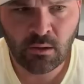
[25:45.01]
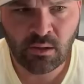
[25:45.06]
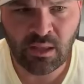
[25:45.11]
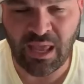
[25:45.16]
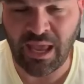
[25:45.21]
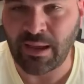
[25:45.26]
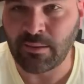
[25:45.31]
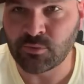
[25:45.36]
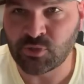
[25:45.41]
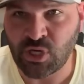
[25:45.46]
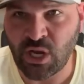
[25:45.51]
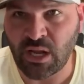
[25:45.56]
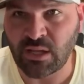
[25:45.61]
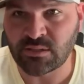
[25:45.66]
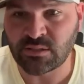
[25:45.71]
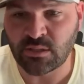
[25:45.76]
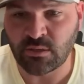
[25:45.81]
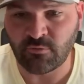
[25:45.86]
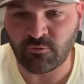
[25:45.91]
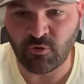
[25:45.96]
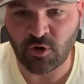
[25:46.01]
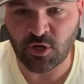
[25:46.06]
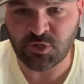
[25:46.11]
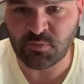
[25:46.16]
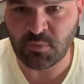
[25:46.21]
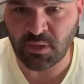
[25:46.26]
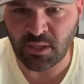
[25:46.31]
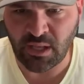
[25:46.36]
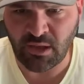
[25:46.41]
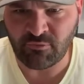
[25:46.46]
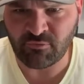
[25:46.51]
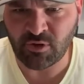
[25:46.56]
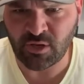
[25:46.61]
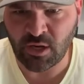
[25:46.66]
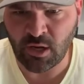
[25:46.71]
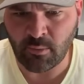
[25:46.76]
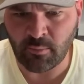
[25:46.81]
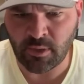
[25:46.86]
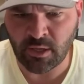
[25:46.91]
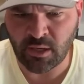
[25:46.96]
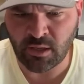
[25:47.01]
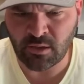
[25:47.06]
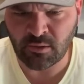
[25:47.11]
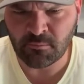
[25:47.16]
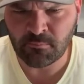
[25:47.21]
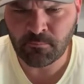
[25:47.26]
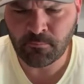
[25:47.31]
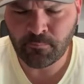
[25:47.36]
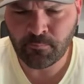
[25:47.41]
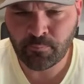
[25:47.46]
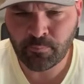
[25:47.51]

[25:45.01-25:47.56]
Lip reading: Cam Johnson, the freshman lefty coming in.